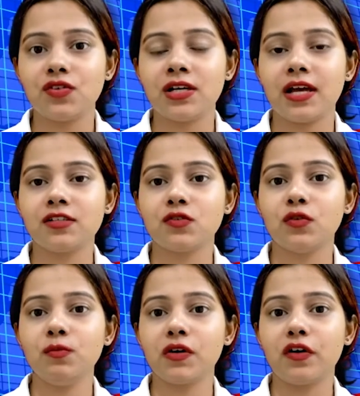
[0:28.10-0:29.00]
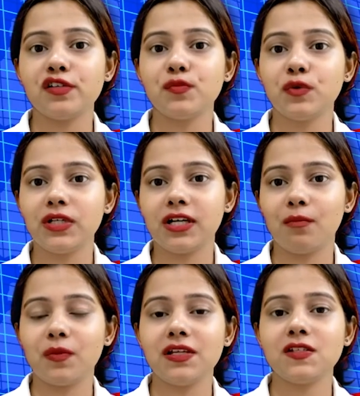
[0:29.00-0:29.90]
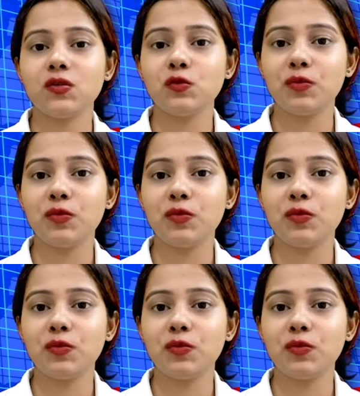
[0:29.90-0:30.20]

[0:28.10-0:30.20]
trend has grown because beauty companies use